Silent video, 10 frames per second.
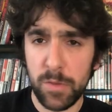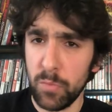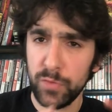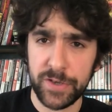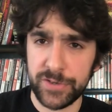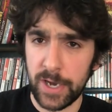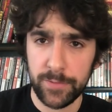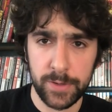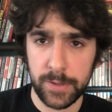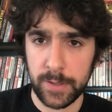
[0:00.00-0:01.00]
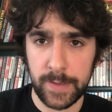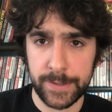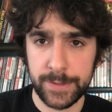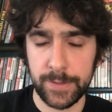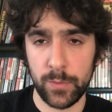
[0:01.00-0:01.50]
multi-genre
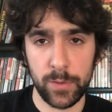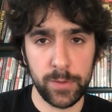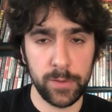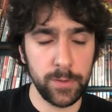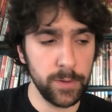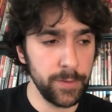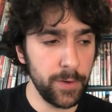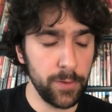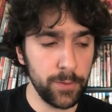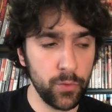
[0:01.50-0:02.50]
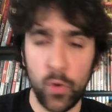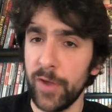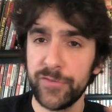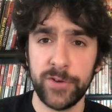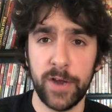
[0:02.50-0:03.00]
collection, or their
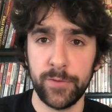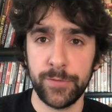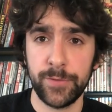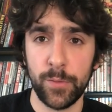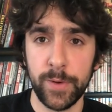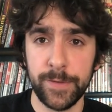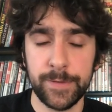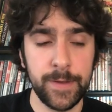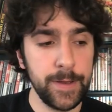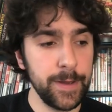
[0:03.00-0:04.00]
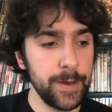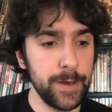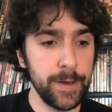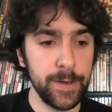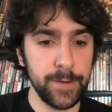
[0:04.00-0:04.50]
cross-genre stories.
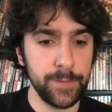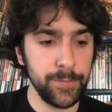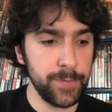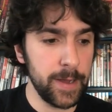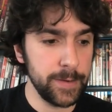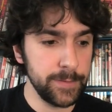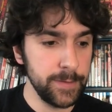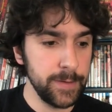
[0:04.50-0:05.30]
We've got